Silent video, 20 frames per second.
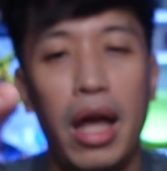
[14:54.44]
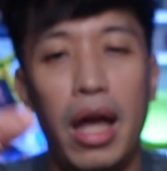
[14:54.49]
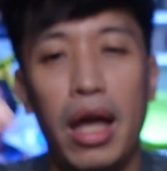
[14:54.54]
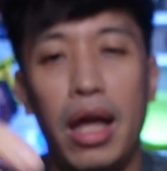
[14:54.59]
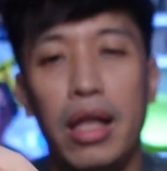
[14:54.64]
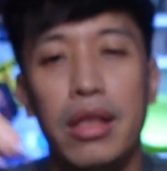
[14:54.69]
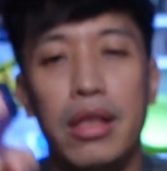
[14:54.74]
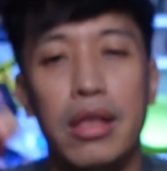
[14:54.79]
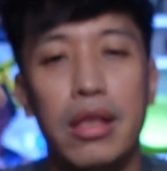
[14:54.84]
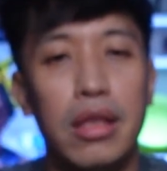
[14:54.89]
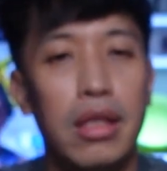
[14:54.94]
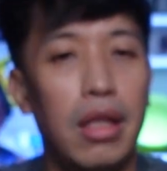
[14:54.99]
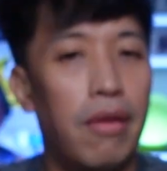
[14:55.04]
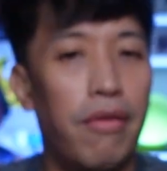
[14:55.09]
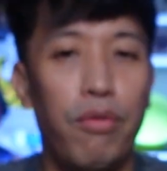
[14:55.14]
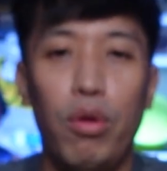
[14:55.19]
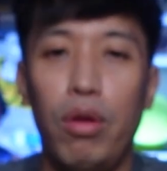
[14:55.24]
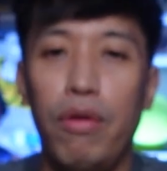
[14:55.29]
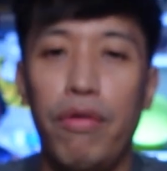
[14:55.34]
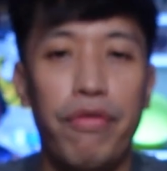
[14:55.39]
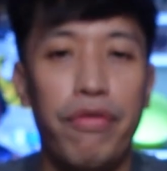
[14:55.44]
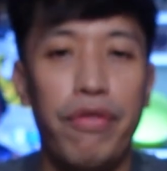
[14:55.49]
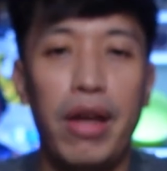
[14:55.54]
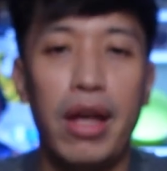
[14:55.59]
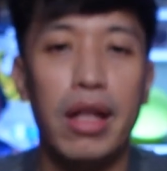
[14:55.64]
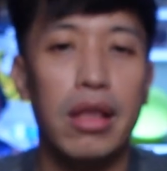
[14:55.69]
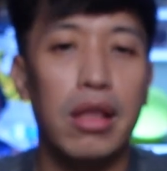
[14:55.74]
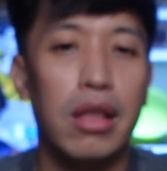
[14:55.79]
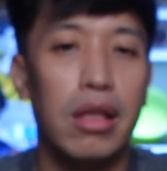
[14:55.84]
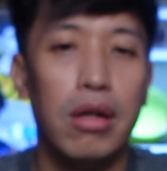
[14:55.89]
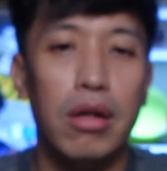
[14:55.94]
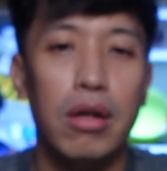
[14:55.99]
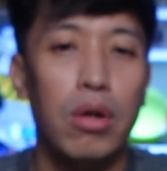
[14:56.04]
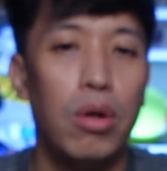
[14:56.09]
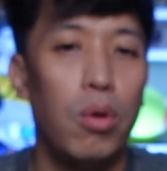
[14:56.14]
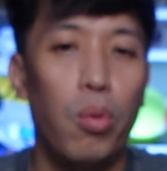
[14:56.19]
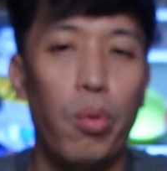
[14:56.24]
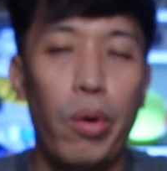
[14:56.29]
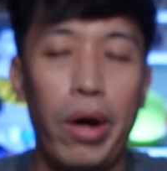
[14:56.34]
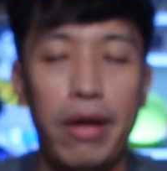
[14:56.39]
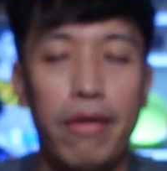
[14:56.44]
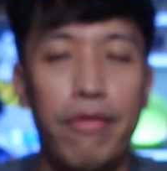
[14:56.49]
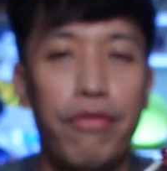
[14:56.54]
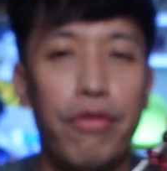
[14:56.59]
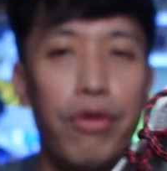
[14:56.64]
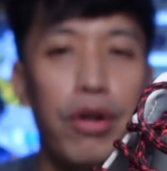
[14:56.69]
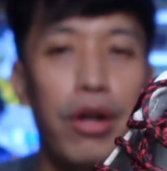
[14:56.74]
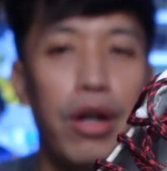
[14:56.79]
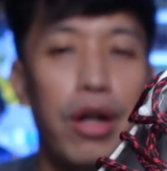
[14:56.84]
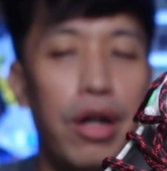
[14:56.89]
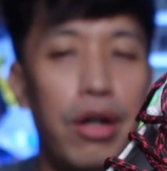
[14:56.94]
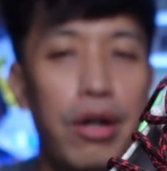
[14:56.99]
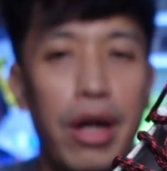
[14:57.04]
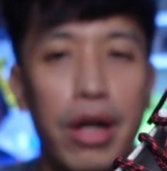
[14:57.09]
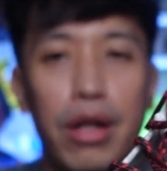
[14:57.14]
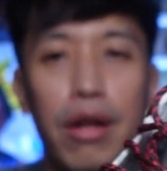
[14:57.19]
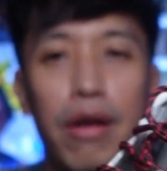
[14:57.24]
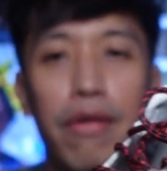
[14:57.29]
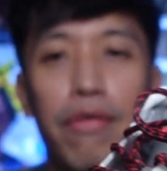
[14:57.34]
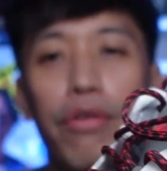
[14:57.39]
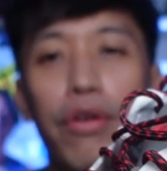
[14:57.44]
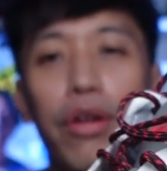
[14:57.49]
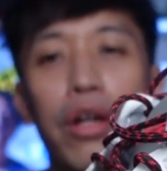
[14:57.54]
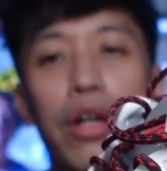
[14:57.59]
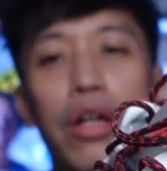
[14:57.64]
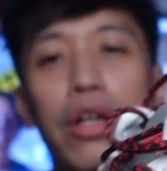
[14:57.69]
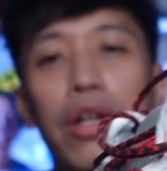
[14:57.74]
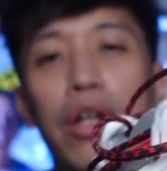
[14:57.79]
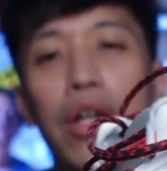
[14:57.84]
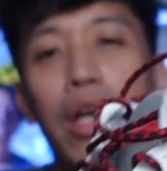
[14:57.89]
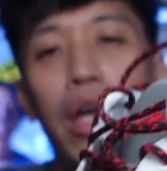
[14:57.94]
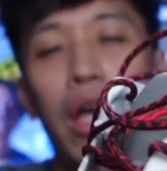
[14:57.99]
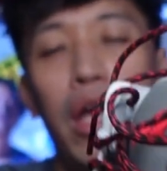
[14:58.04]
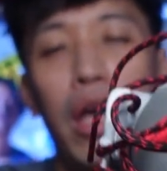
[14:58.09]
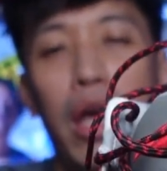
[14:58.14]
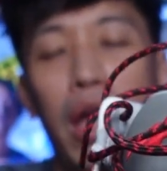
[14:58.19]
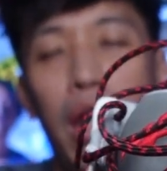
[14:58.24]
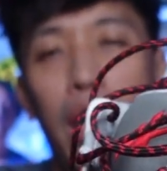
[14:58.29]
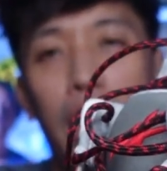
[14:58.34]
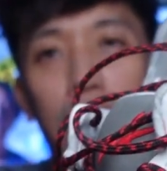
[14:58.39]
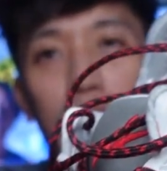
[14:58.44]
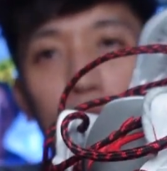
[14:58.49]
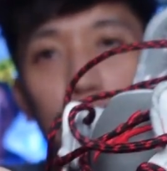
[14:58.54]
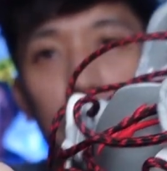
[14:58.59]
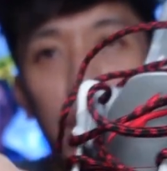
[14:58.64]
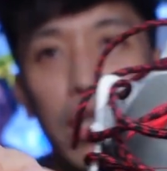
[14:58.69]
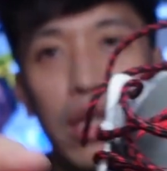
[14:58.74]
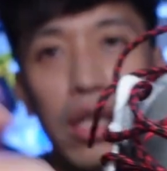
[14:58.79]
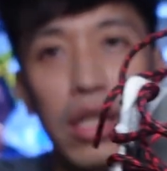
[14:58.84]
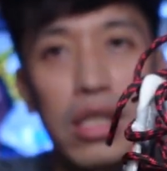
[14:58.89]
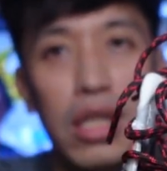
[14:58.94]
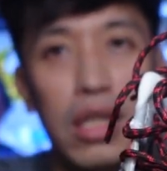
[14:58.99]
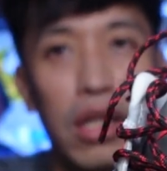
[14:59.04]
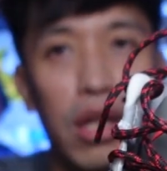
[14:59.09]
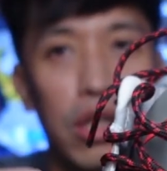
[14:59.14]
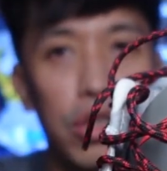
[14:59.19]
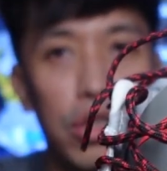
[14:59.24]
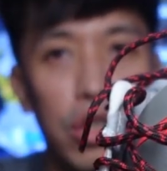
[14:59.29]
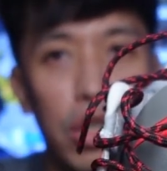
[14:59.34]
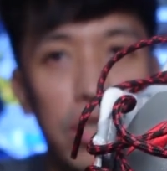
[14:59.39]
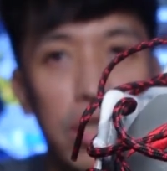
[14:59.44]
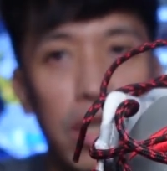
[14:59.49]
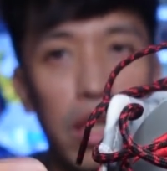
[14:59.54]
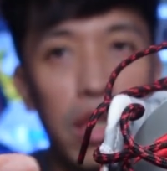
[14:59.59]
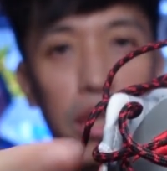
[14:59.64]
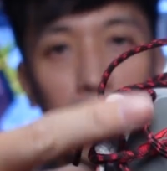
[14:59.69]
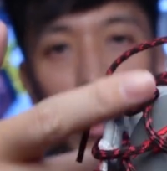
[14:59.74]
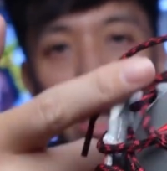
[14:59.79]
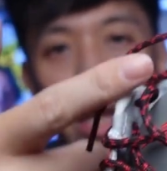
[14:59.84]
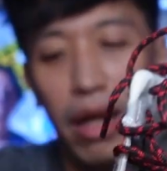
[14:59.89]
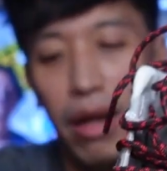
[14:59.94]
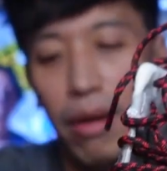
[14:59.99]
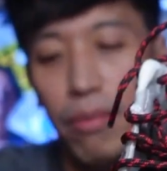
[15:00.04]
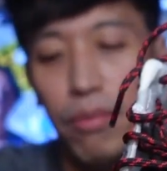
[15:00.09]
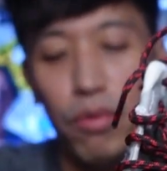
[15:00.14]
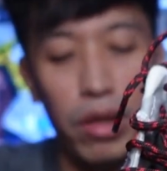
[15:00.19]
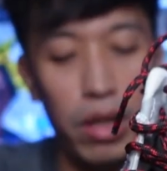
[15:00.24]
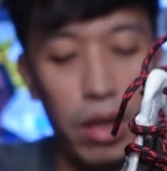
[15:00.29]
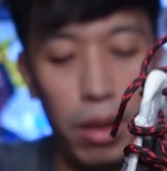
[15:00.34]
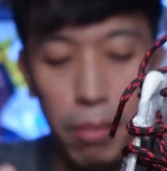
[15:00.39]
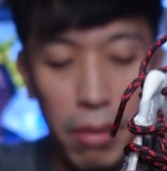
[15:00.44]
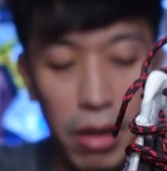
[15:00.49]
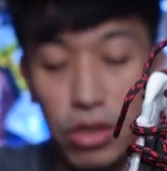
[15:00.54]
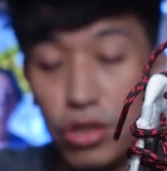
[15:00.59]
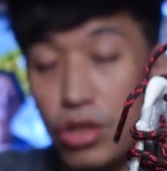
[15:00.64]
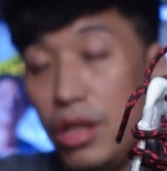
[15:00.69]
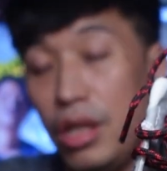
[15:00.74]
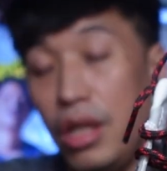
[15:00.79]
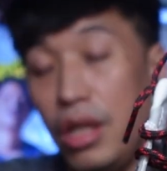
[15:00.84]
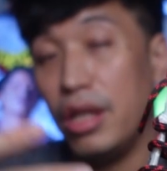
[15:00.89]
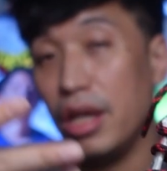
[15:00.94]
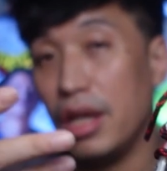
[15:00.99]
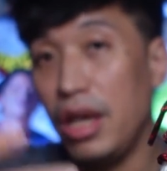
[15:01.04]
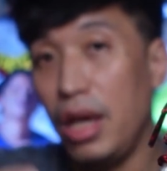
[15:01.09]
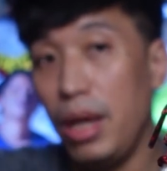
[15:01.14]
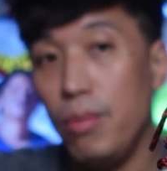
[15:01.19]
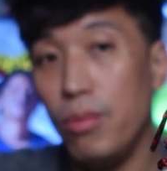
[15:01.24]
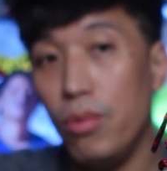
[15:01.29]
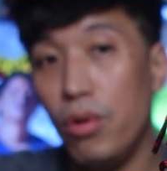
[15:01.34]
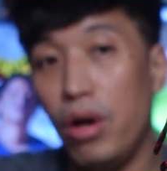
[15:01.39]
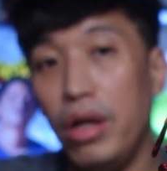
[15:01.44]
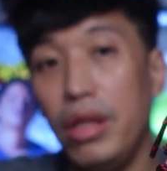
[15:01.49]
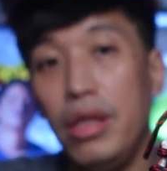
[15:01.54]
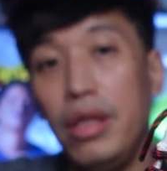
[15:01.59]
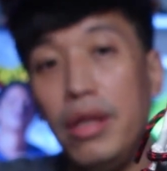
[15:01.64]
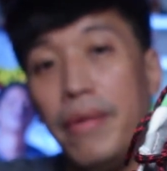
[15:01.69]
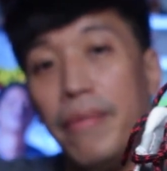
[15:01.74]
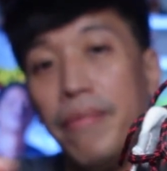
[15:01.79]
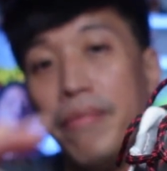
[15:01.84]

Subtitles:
and it will fit wide footer, regular footer. and you can easily adjust it like what I mentioned game one.